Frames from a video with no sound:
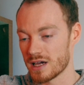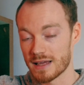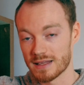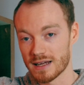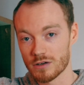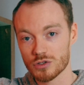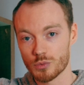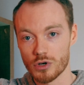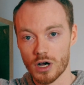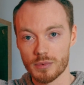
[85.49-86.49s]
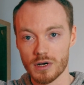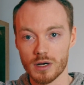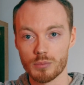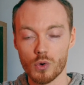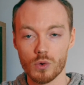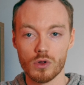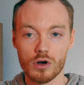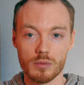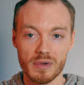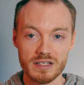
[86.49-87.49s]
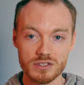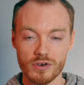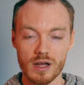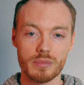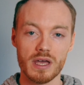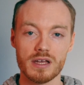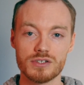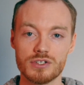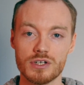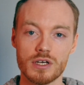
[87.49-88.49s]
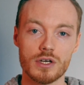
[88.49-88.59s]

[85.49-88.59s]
and then I also put up a poll on my Instagram page.